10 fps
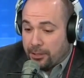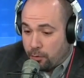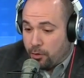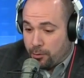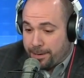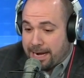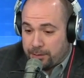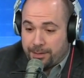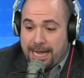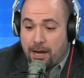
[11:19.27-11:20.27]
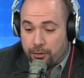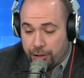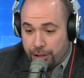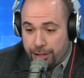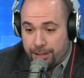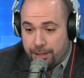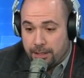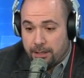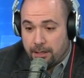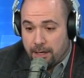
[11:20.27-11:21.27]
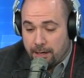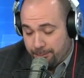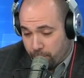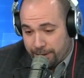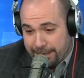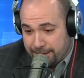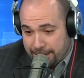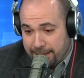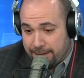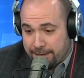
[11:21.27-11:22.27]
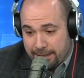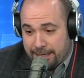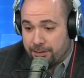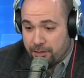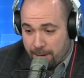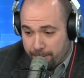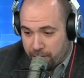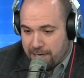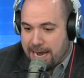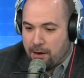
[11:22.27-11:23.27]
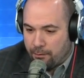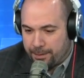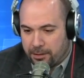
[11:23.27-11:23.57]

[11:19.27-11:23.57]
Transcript: quarterbacks with how good uh, Brees is and his numbers now. We've been